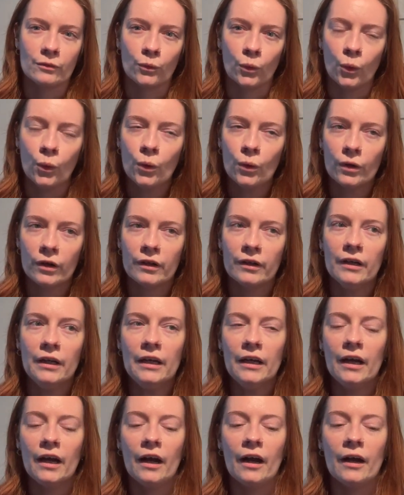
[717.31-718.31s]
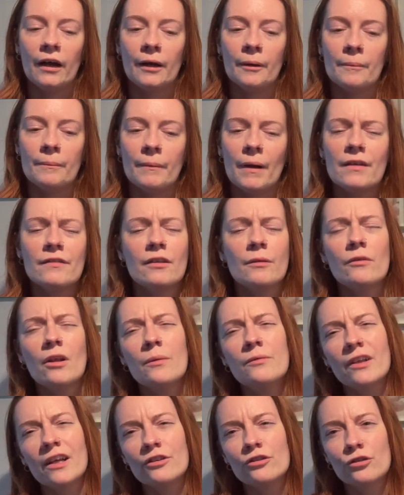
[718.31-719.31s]
walk. Um, and
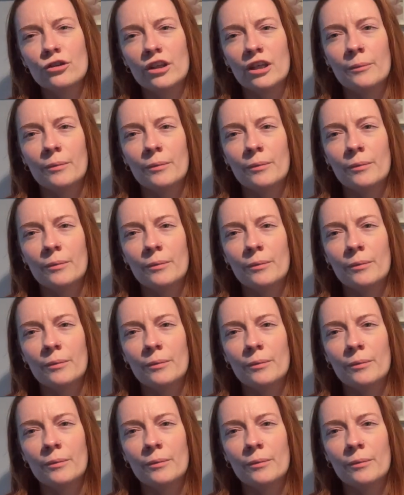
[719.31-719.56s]
sometimes that's tricky